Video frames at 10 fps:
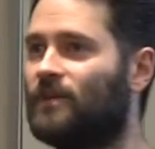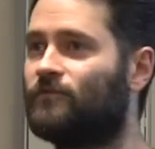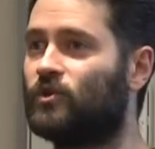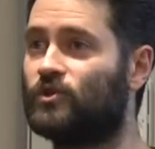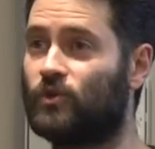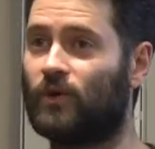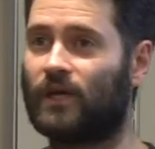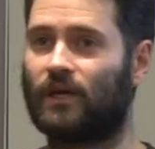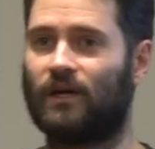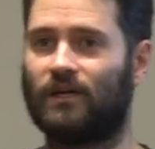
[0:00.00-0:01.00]
if you're
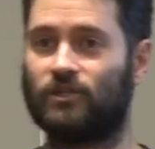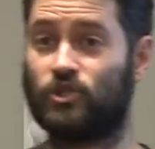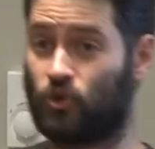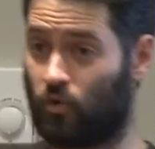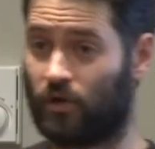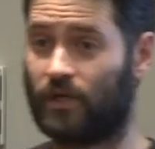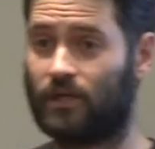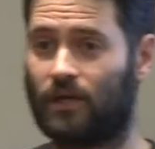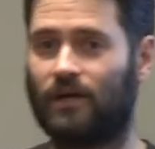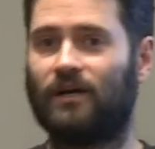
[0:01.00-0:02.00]
doing a join,